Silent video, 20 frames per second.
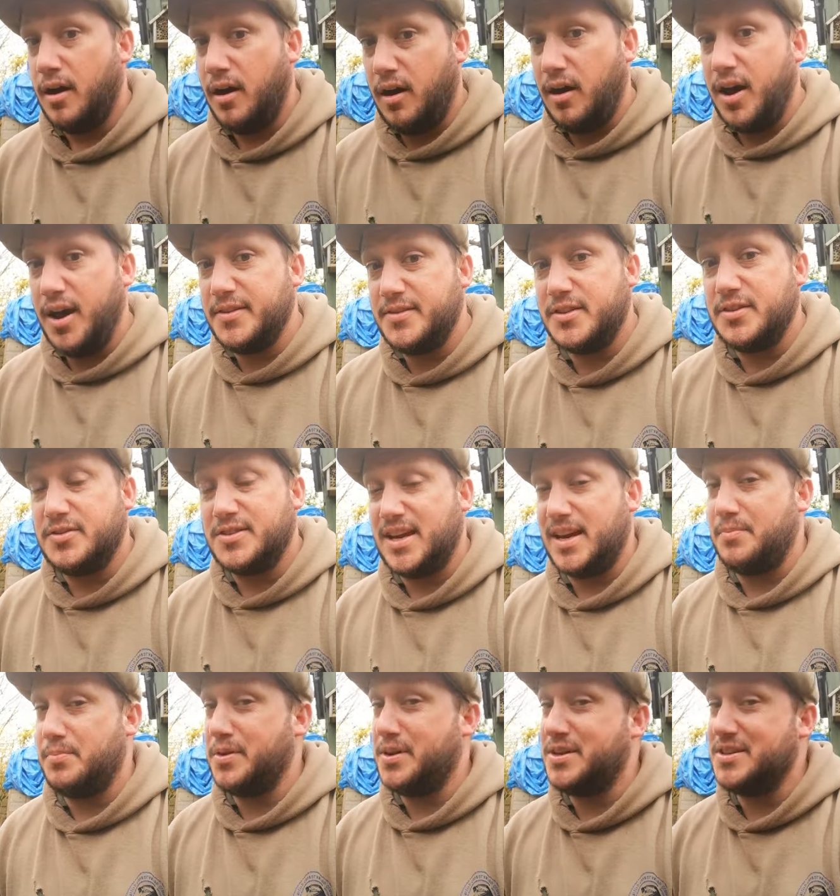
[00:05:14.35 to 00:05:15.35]
I do
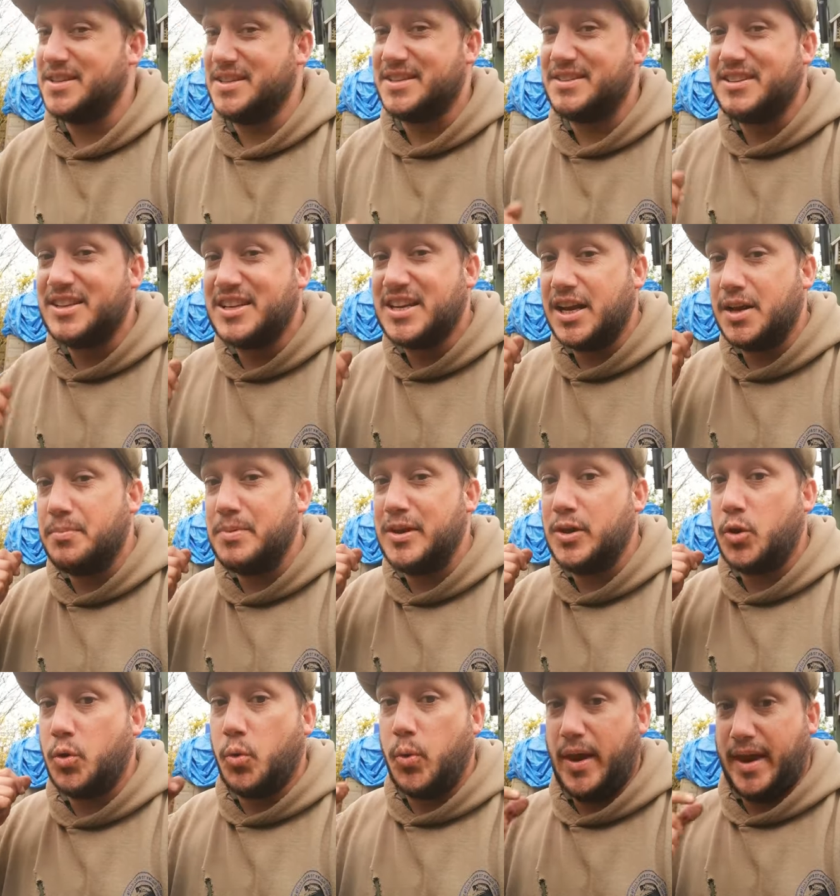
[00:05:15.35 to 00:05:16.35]
salad because it's going to be
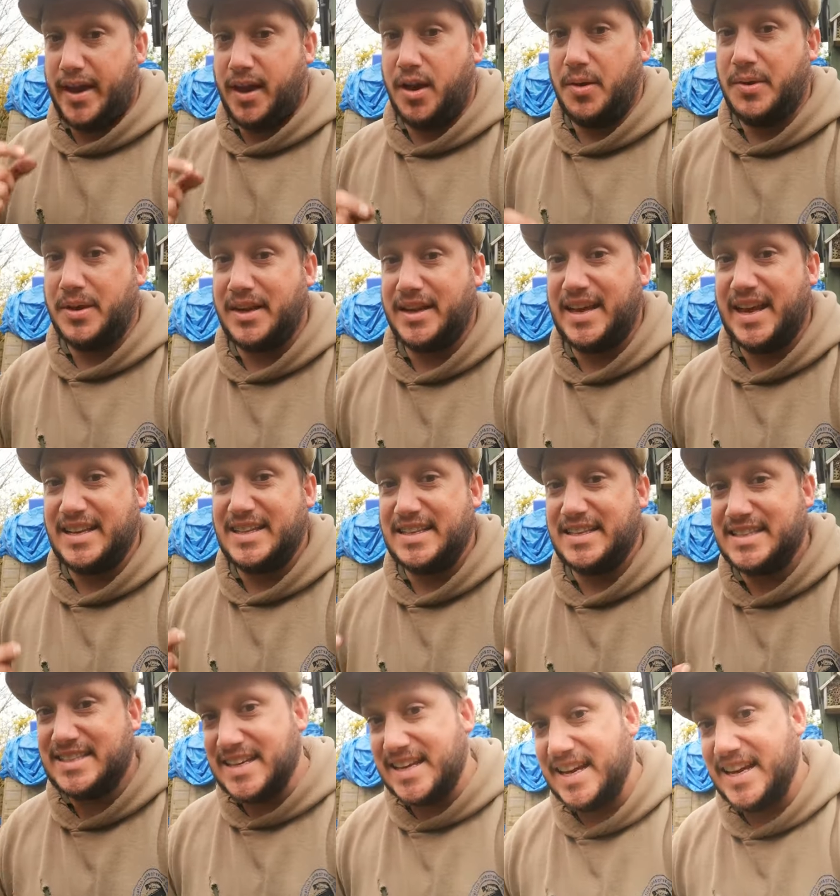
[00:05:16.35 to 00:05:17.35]
quick. I'm going to get to
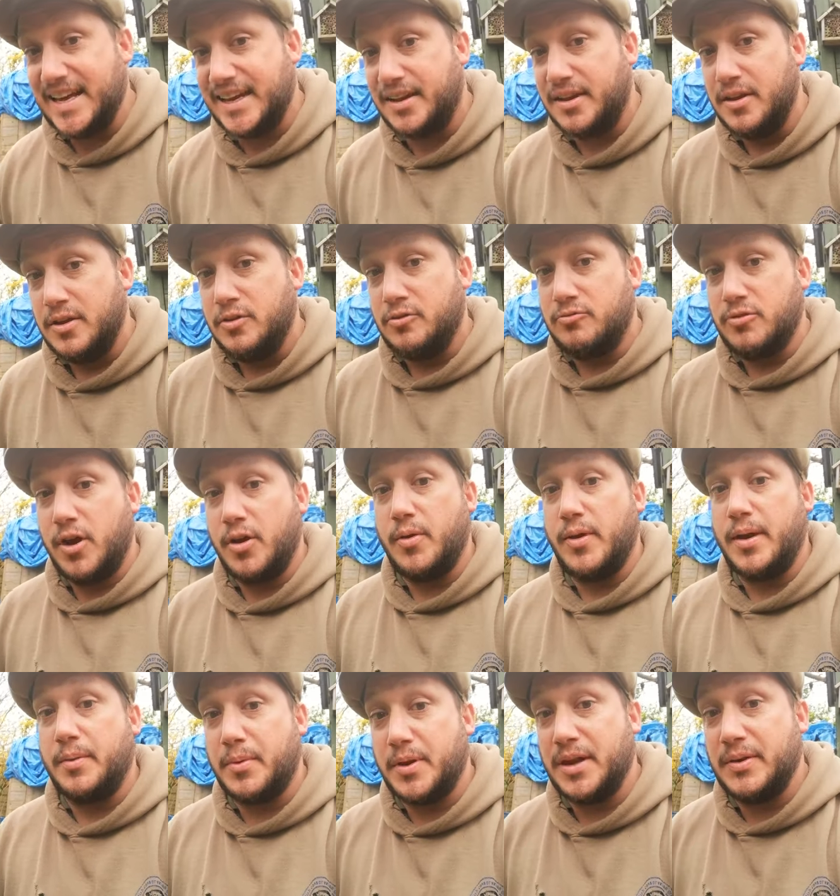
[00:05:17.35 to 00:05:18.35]
see it grow
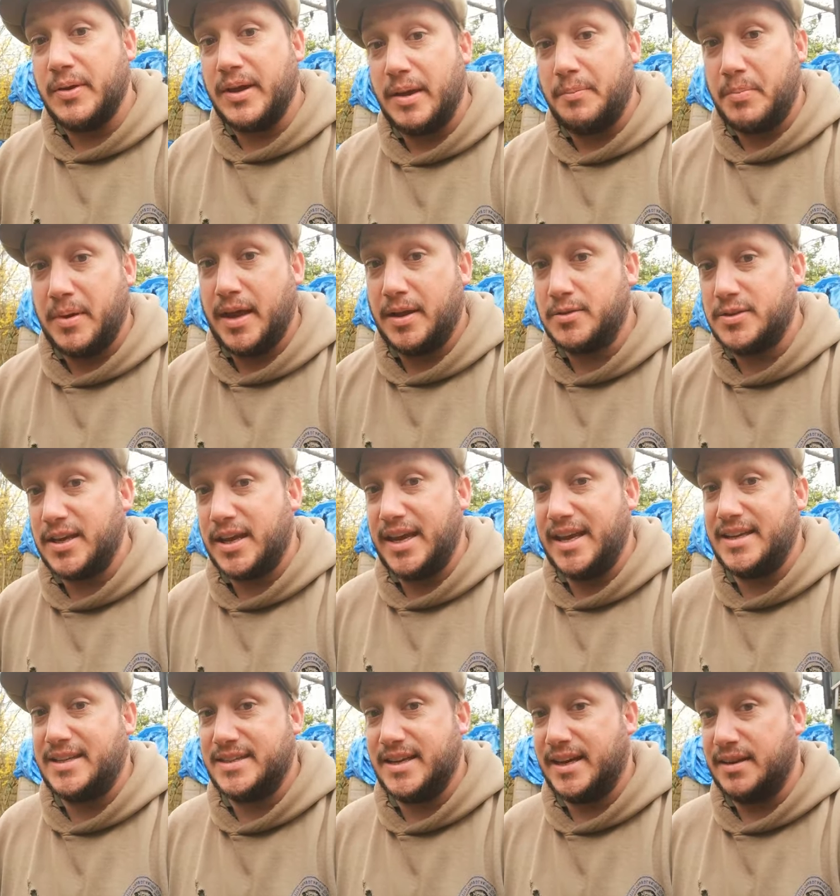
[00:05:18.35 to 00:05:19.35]
and I'm going to be able to
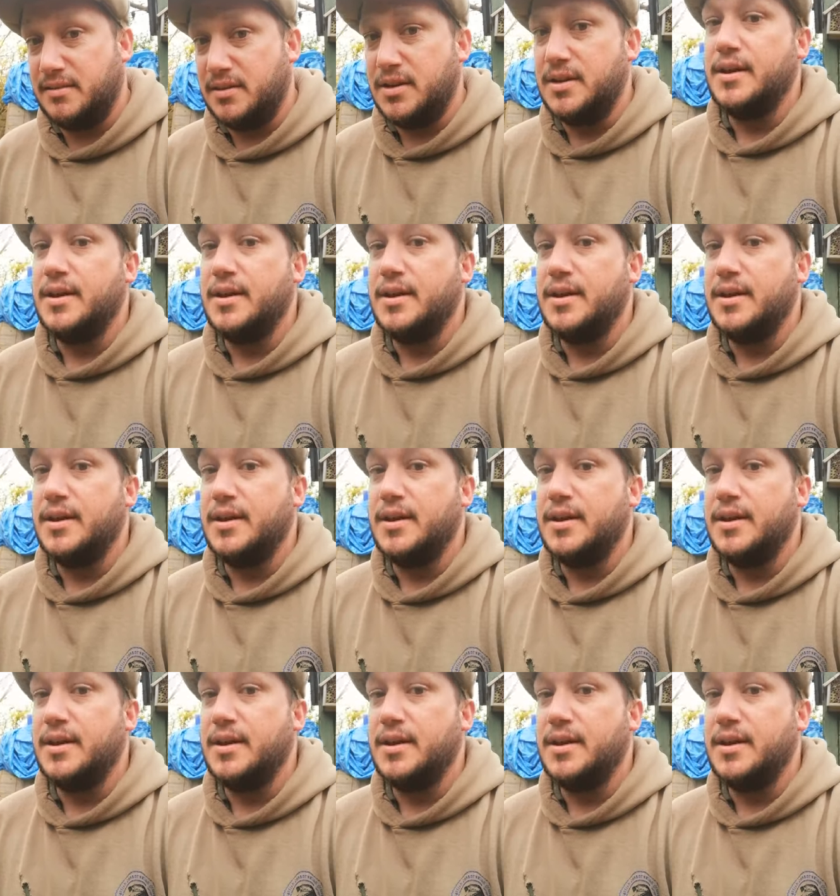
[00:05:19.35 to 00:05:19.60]
eat it.